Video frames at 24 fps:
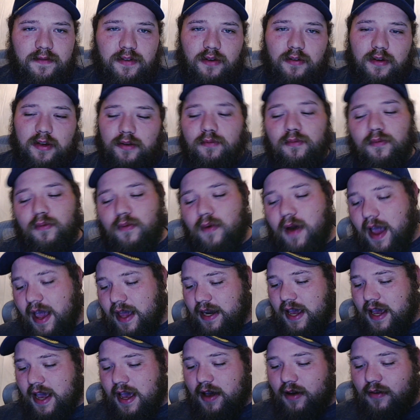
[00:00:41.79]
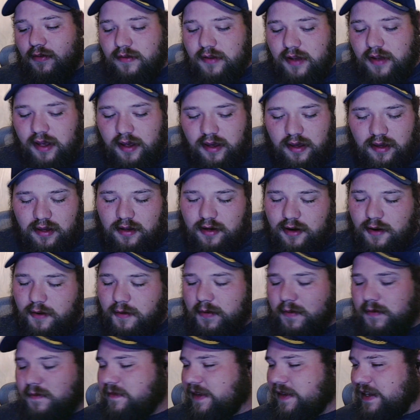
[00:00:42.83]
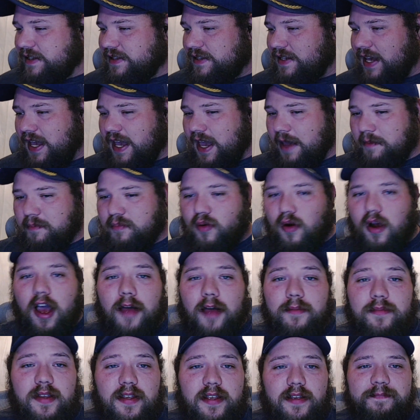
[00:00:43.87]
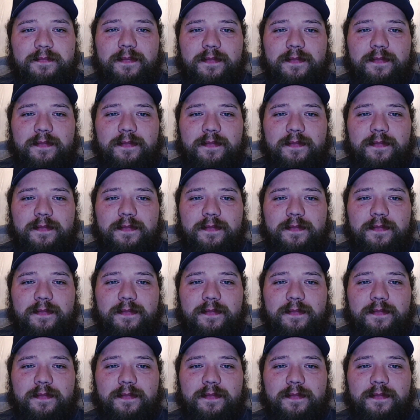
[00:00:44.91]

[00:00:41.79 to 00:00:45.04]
You can write out let's say a prompt.